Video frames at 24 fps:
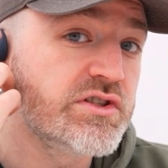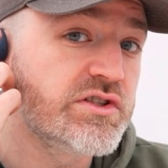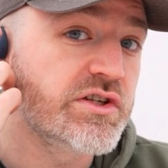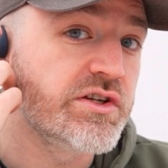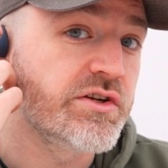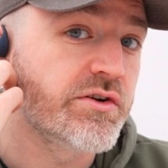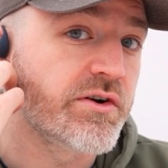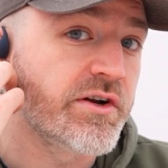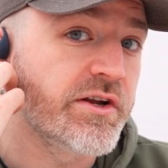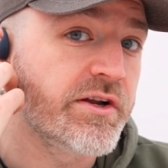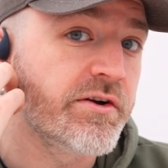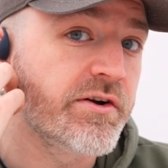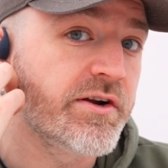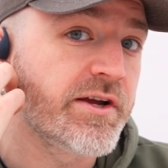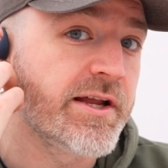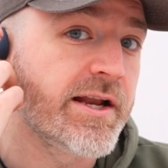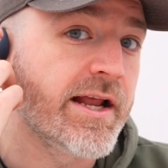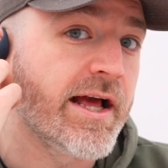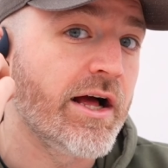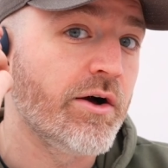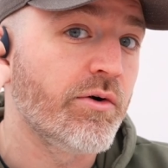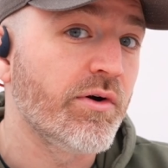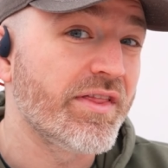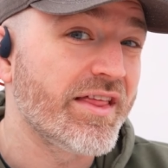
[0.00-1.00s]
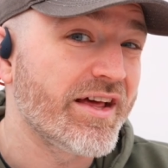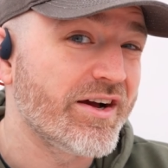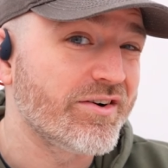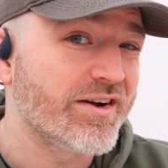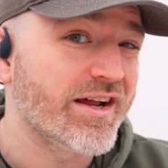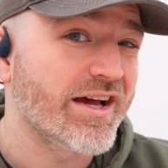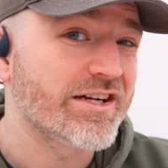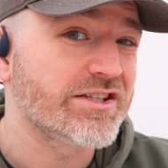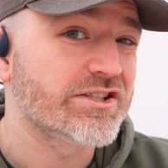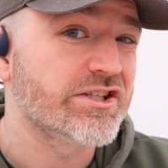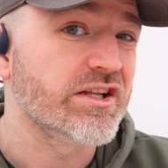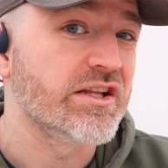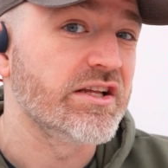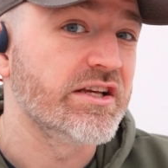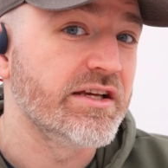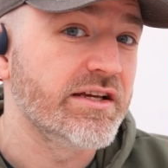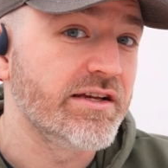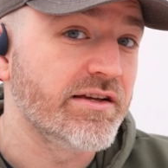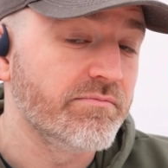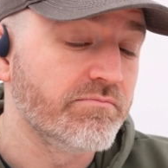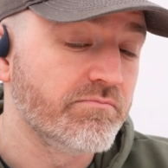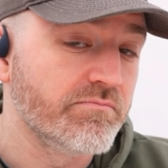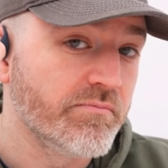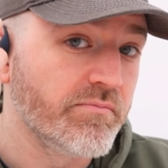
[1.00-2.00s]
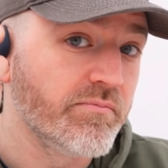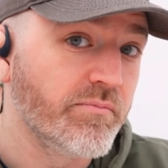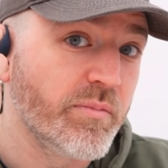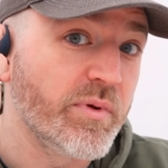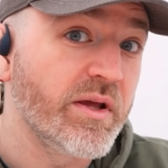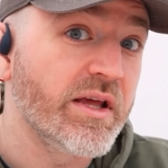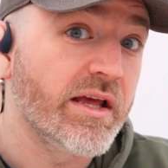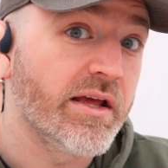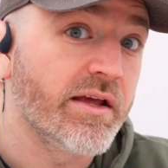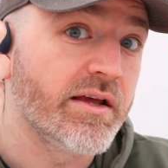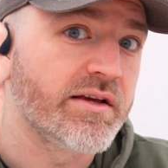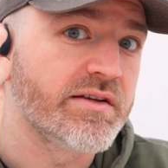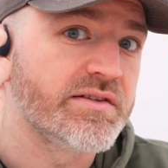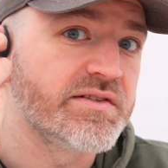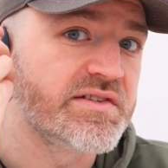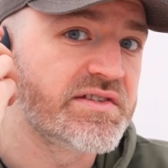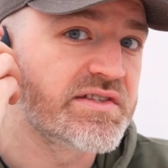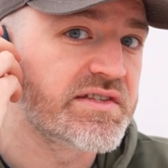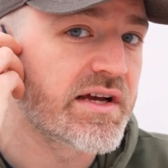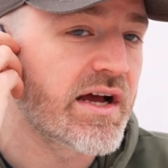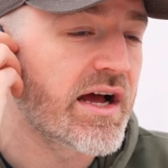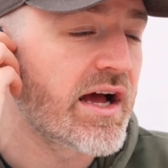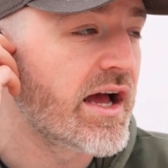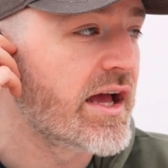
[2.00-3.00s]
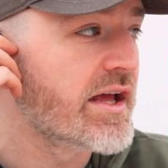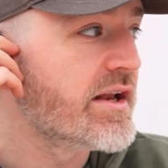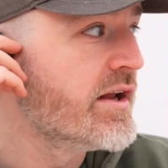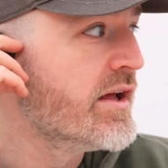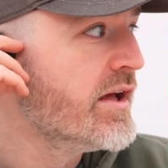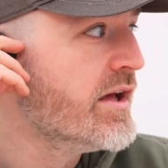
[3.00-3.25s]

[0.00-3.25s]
to your ear canal without actually being inside.